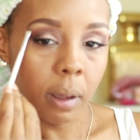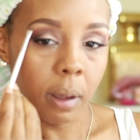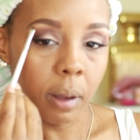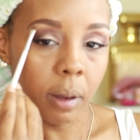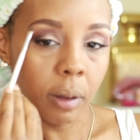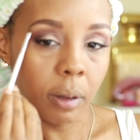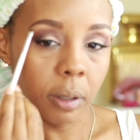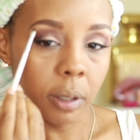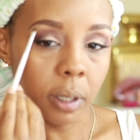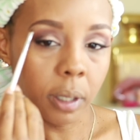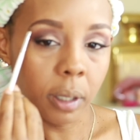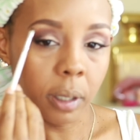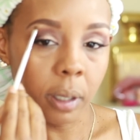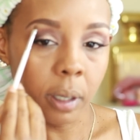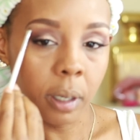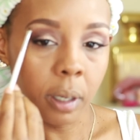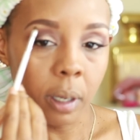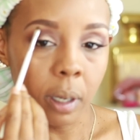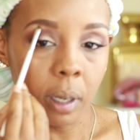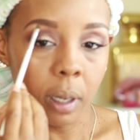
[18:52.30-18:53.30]
I usually
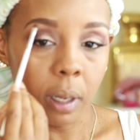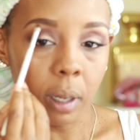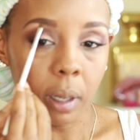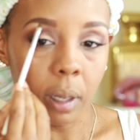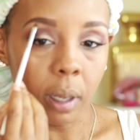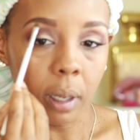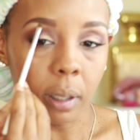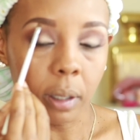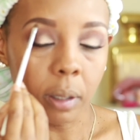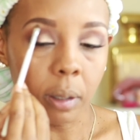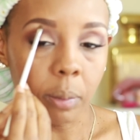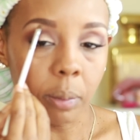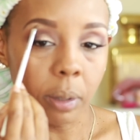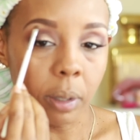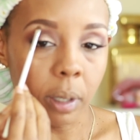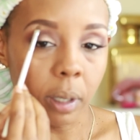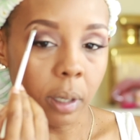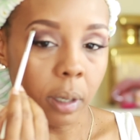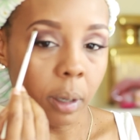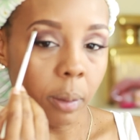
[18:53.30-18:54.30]
like to
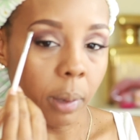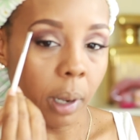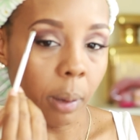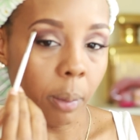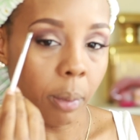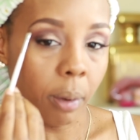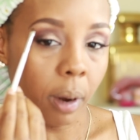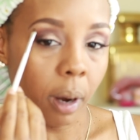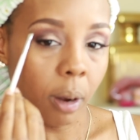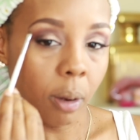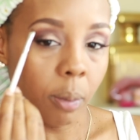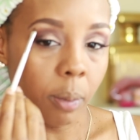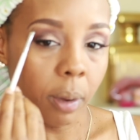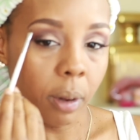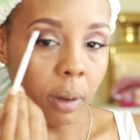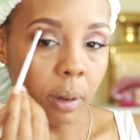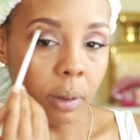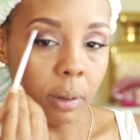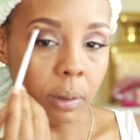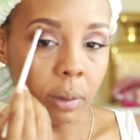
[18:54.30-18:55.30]
put it in my brow
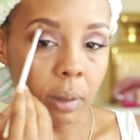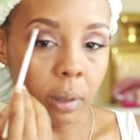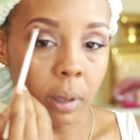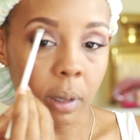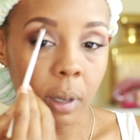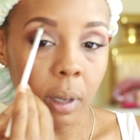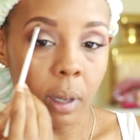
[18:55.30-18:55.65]
bone